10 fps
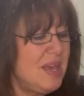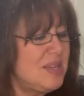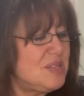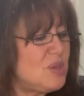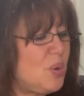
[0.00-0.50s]

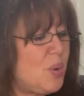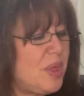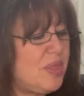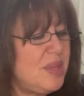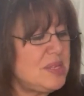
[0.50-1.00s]
So
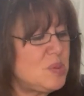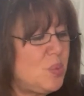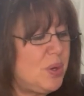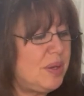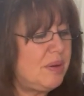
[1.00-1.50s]
this
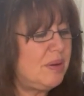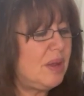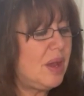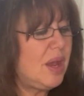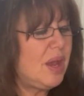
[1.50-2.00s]
one,
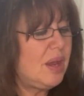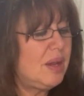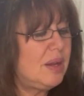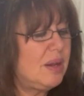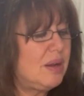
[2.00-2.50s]

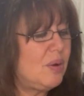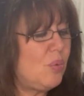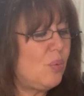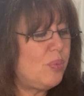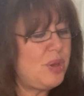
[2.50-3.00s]

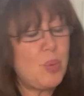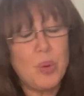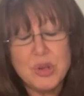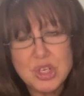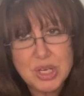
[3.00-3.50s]
the
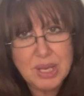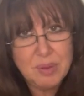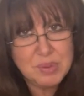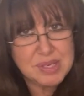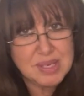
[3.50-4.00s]
orange ticket
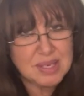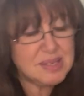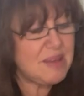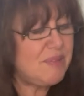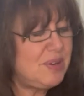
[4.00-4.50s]
was six
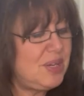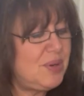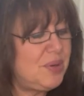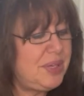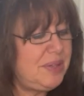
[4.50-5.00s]

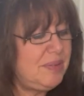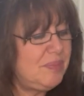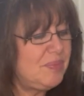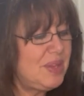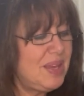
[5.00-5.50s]
seventy-nine.
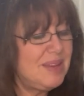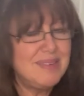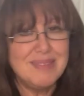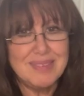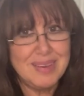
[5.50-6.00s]

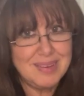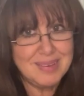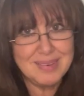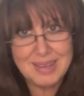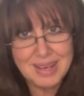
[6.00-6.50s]

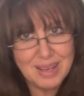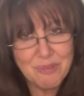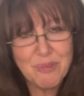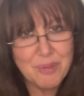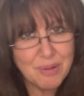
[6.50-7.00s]
And getting it
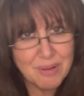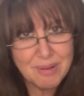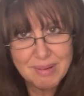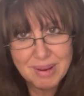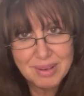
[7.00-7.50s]

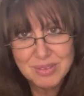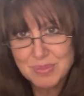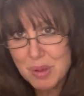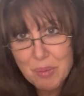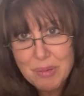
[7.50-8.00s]
for a,
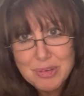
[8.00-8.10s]
around